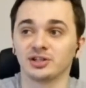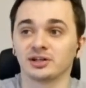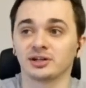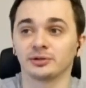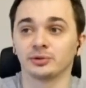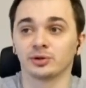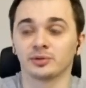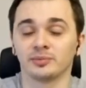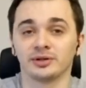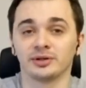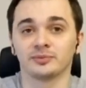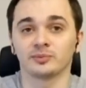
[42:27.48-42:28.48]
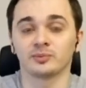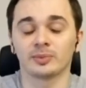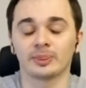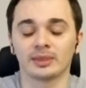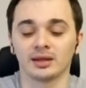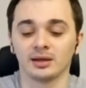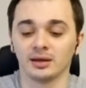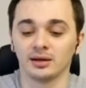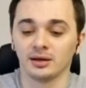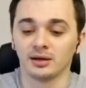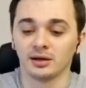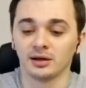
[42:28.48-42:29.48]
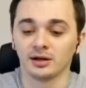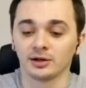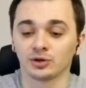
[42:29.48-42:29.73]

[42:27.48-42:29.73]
Even in binary applications